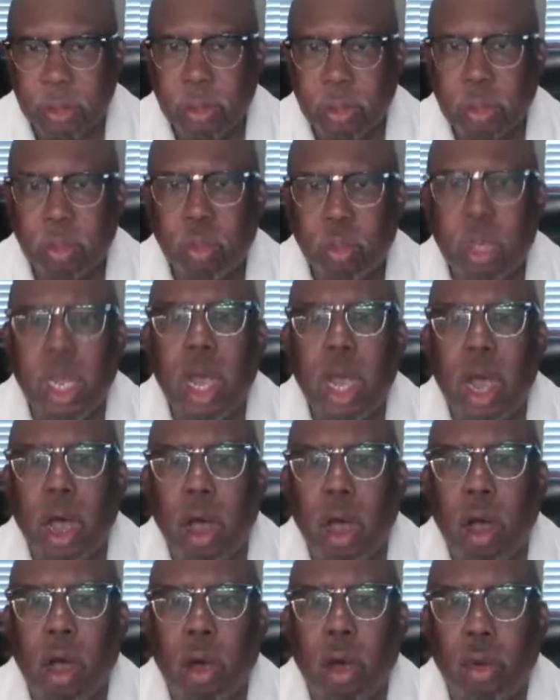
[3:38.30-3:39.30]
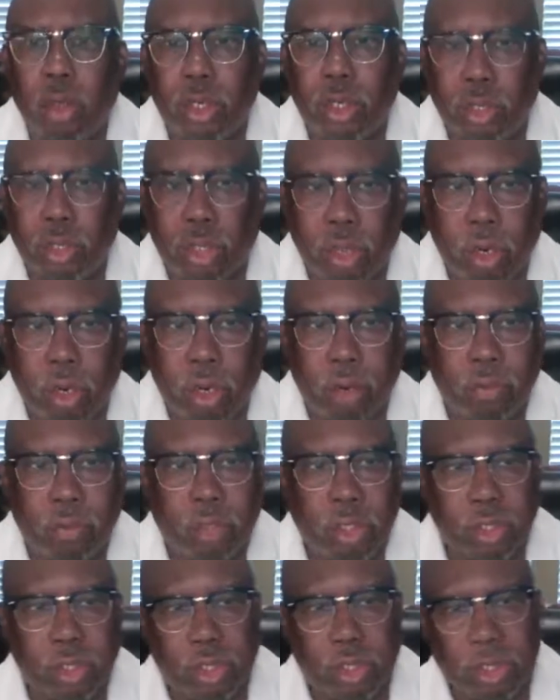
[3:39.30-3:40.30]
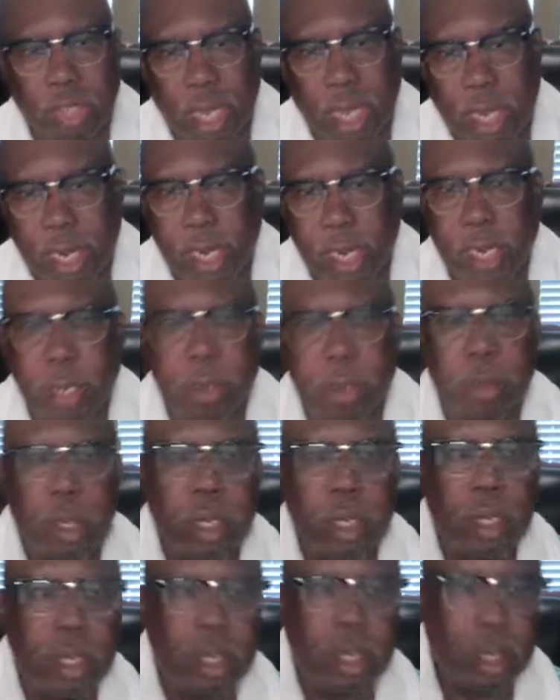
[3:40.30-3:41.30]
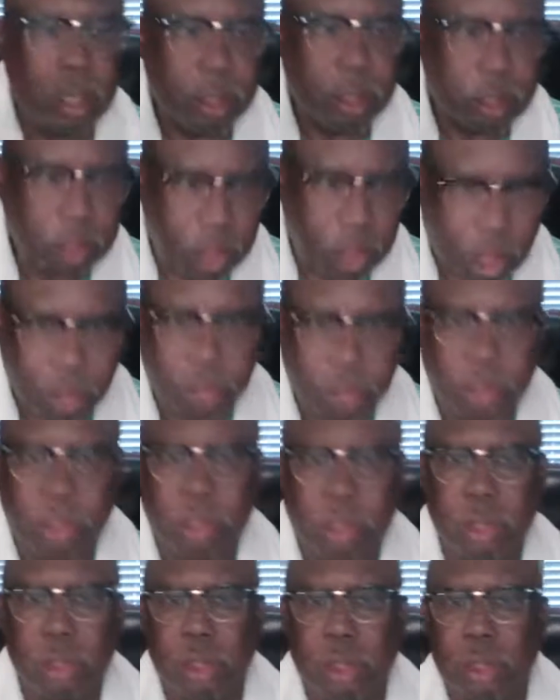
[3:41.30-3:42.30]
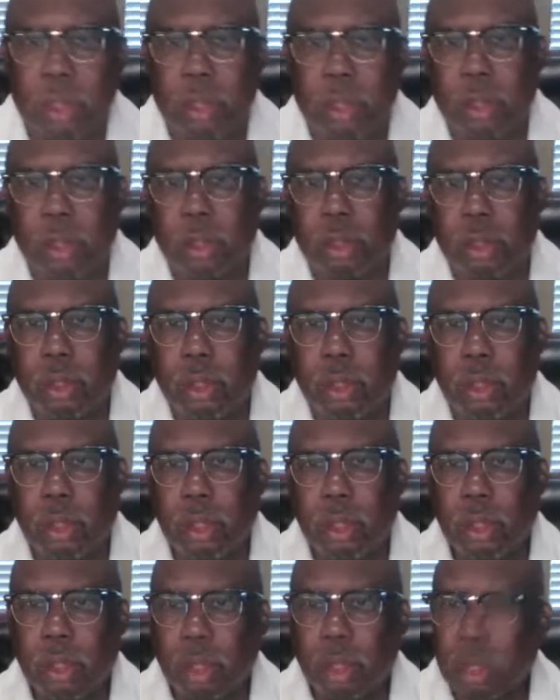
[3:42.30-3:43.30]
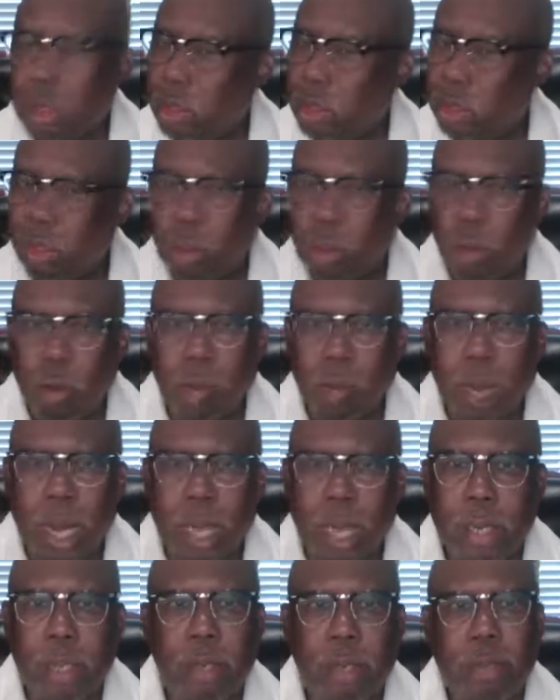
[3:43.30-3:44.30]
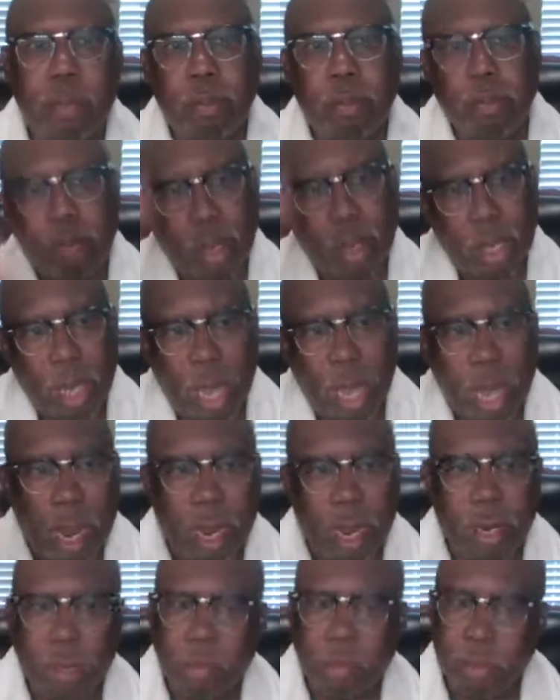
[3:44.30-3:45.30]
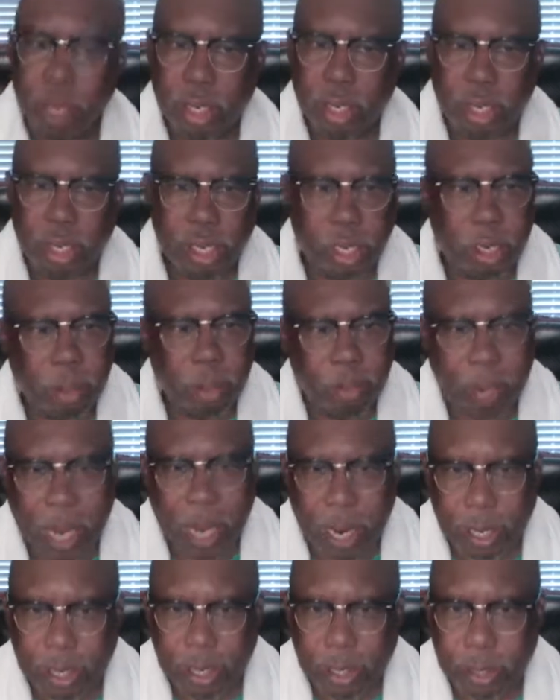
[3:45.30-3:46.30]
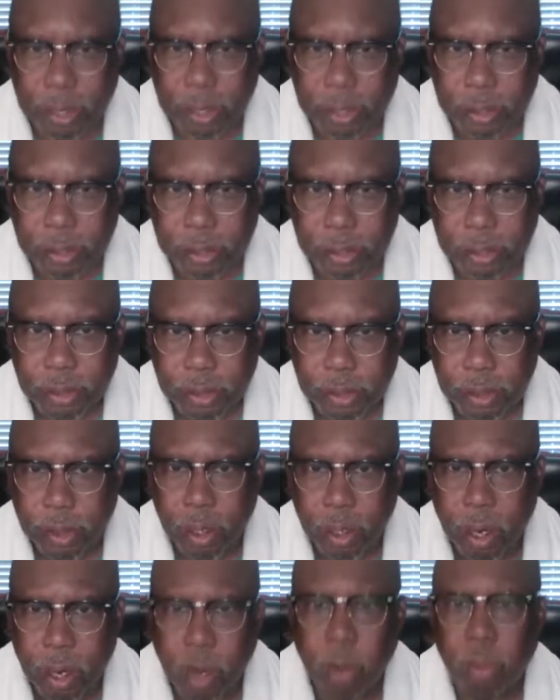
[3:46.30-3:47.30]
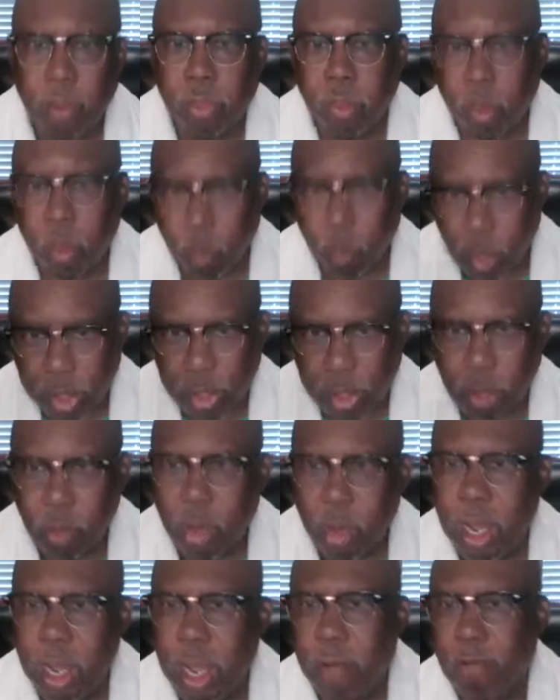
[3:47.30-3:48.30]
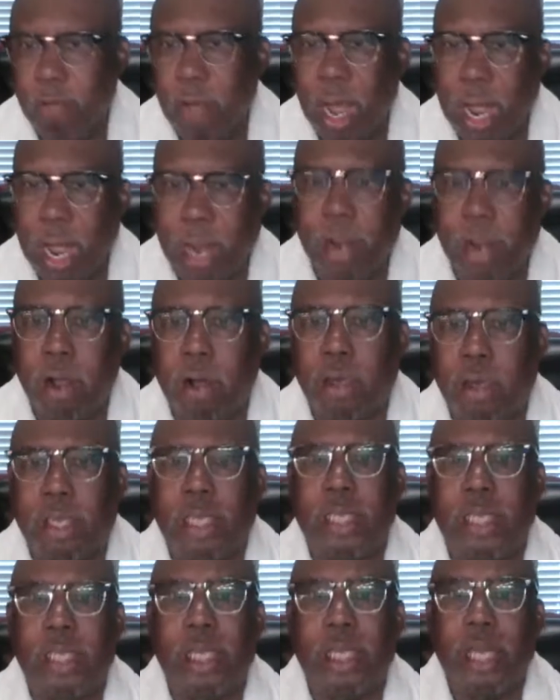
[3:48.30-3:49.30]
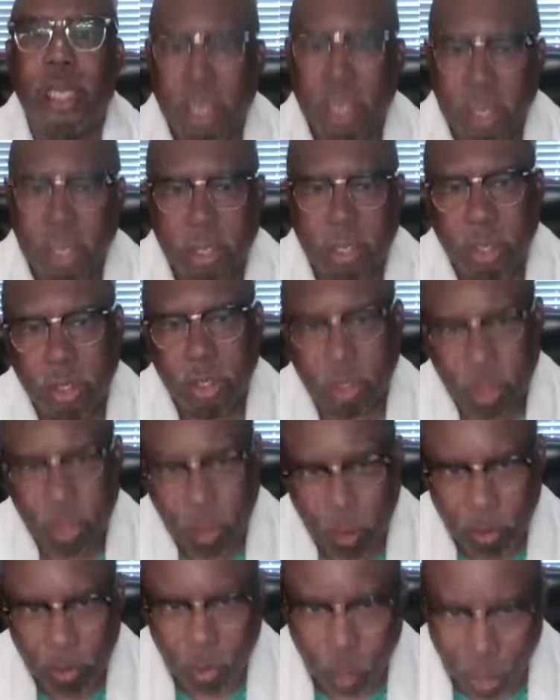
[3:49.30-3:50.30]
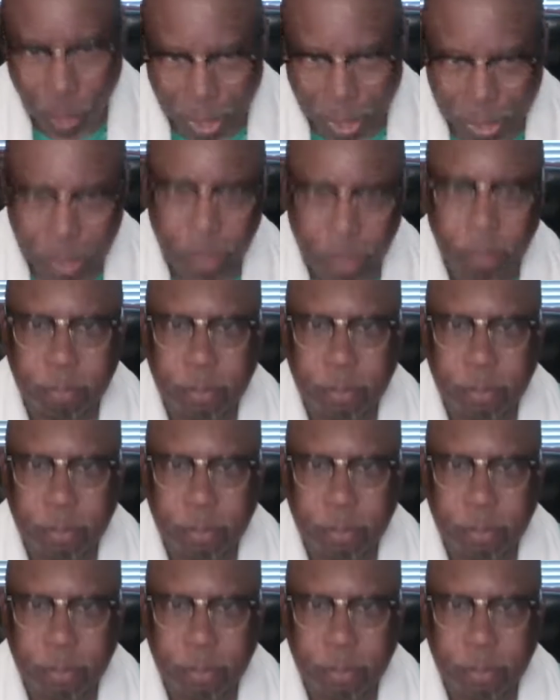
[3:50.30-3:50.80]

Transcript: We all deserve the same justice. There's nobody higher than anybody. Although we do have hierarchy in this earth realm.